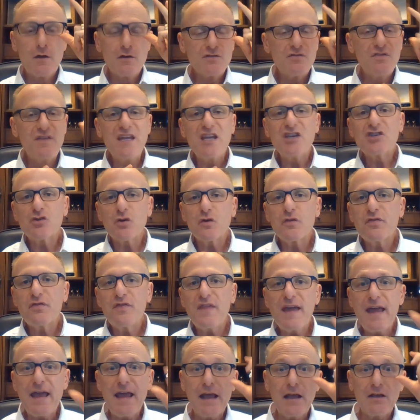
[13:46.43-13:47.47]
These are
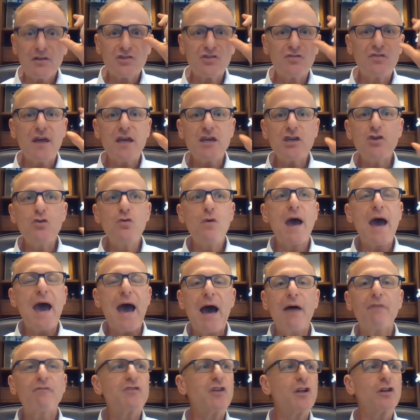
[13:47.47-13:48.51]
things that you
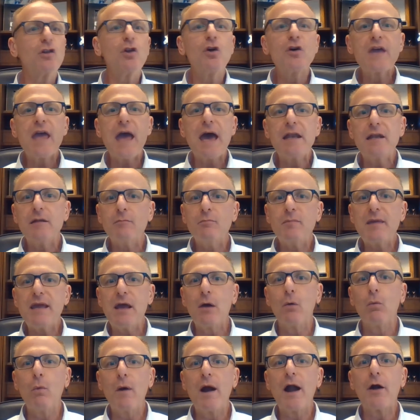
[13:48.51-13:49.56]
have to look at and be
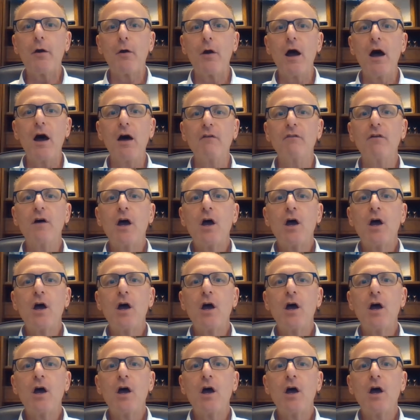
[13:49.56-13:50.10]
aware of